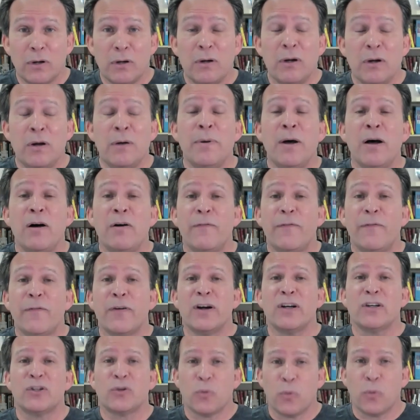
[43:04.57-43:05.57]

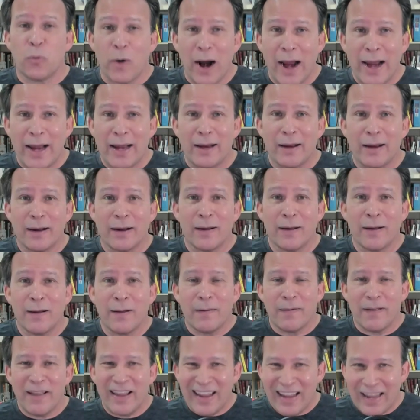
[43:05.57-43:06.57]
Umhofer is right.
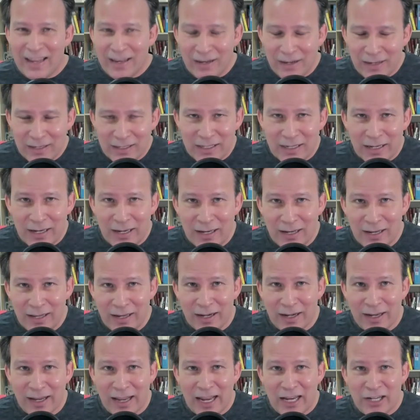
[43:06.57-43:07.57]
Endless
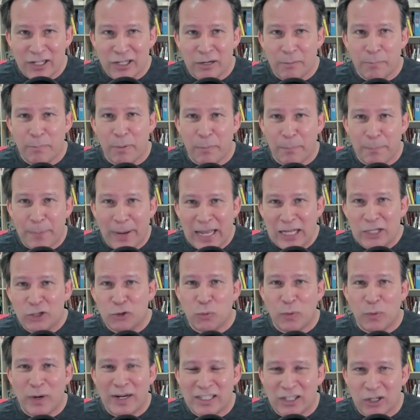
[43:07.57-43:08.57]
litigation
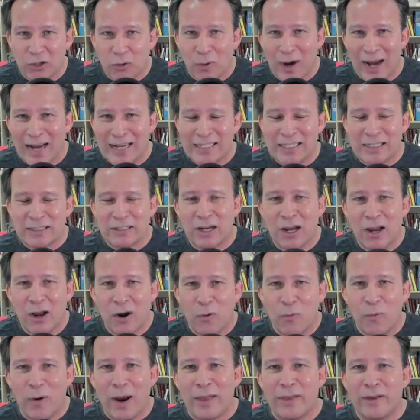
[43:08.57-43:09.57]
perpetuates the crisis
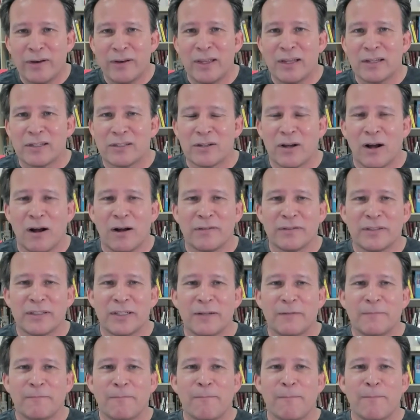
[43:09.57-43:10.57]
rather than solves
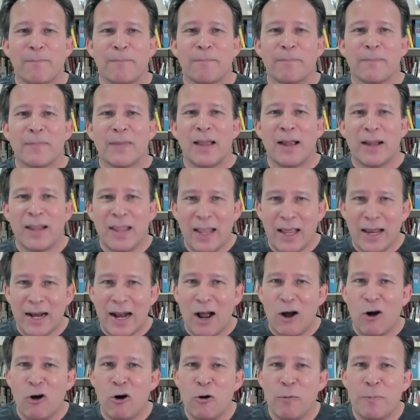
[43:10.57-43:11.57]
it. Again,
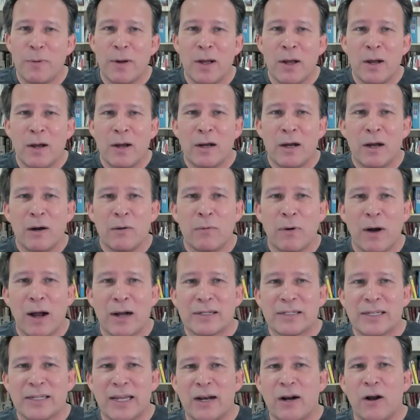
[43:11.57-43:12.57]
I hope
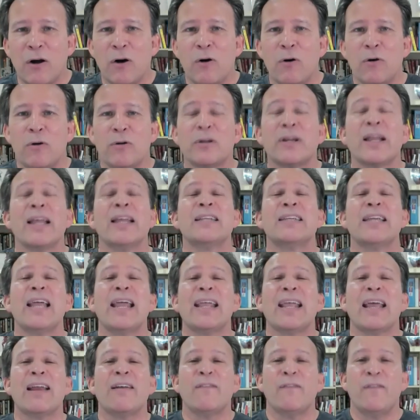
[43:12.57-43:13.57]
Roxanne Hogue can
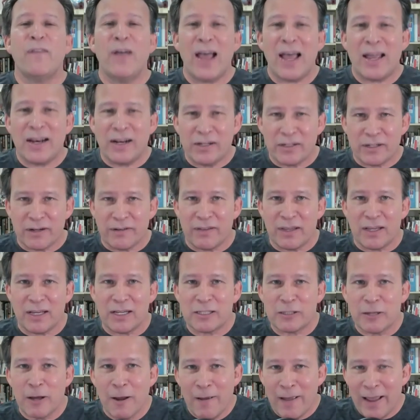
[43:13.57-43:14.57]
take advantage of
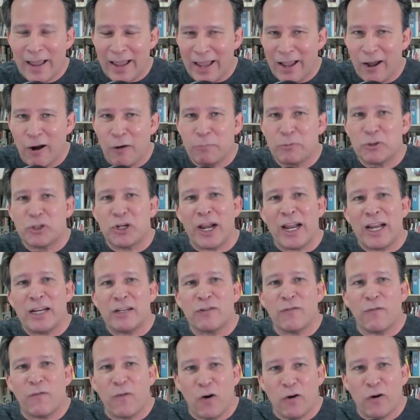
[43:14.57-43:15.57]
this and help
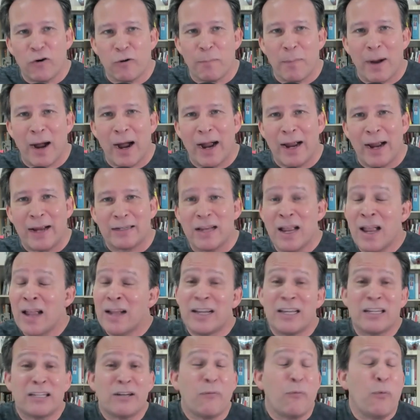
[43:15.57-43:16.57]
change voter minds.
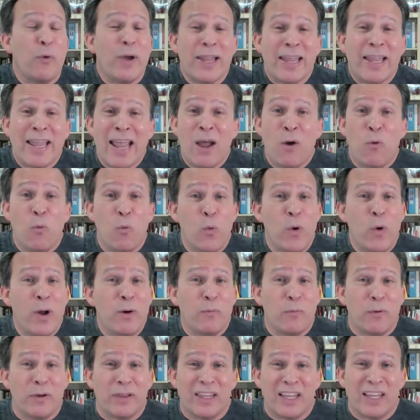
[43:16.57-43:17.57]
Because if we can't
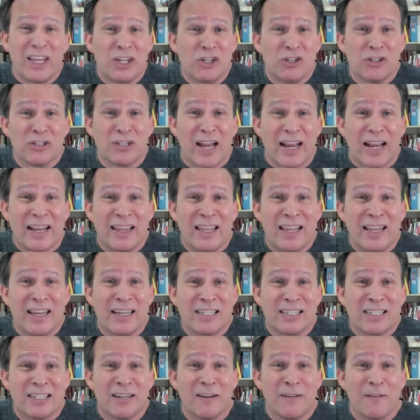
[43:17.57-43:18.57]
win with issues like
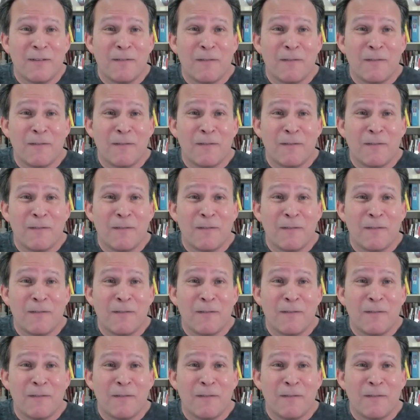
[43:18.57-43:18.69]
this,